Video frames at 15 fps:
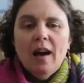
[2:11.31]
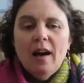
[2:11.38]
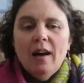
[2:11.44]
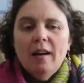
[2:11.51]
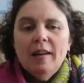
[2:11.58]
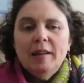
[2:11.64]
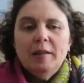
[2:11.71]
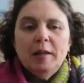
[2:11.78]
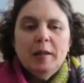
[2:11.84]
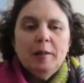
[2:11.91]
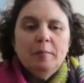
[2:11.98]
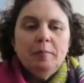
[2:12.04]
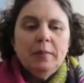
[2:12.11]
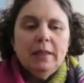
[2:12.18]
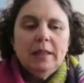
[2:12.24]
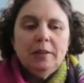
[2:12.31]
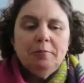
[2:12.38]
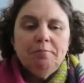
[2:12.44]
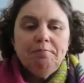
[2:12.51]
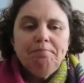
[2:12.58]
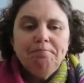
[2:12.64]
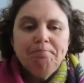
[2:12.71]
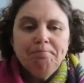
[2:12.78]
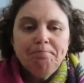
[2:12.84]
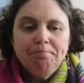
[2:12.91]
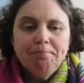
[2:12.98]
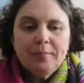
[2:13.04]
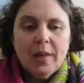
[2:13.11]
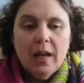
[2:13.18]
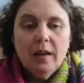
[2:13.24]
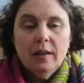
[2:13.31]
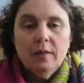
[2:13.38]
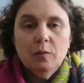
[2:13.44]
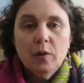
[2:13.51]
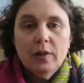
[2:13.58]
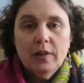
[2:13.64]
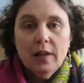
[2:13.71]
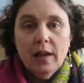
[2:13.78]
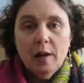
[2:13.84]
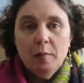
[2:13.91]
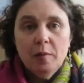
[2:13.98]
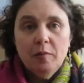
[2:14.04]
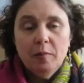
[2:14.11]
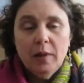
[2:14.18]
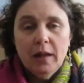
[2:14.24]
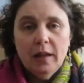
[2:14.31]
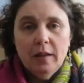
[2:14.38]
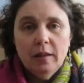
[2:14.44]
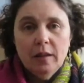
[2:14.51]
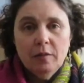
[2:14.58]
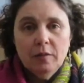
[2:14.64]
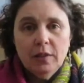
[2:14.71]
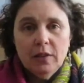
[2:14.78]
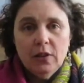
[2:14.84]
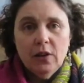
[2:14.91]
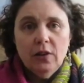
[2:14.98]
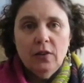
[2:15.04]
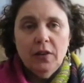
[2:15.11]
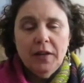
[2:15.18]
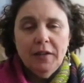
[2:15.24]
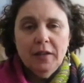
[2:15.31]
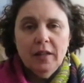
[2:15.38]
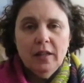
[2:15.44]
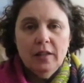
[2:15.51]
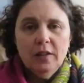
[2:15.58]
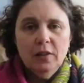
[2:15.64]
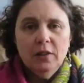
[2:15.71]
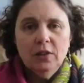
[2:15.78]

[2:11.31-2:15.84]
I am, with the help of my lovely daughter Erica.